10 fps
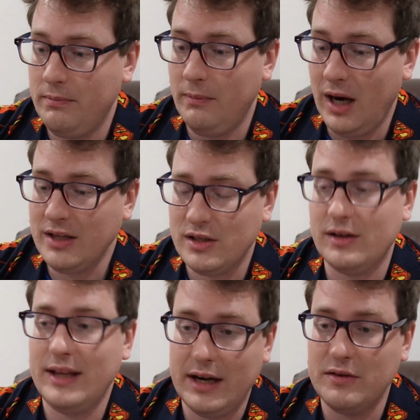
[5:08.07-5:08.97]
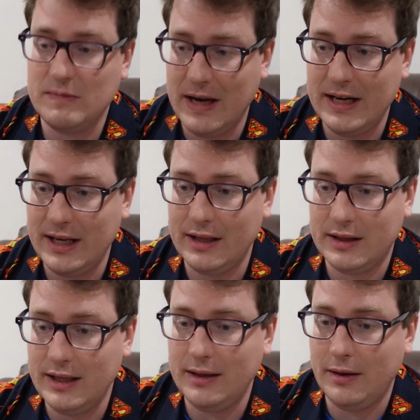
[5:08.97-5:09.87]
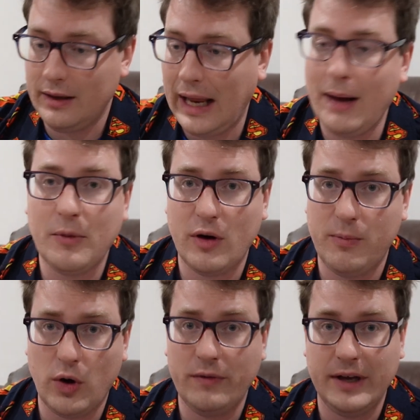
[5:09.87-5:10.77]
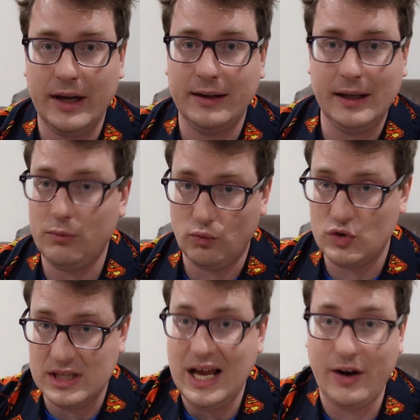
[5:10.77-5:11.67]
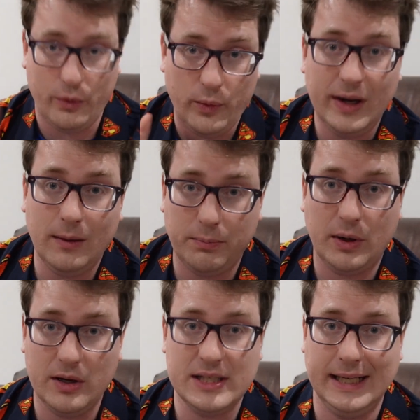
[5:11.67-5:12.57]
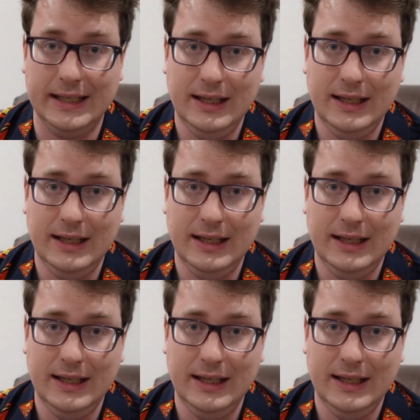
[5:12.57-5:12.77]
monster that he was fighting, the Hammer of Borovia, it's not a real person.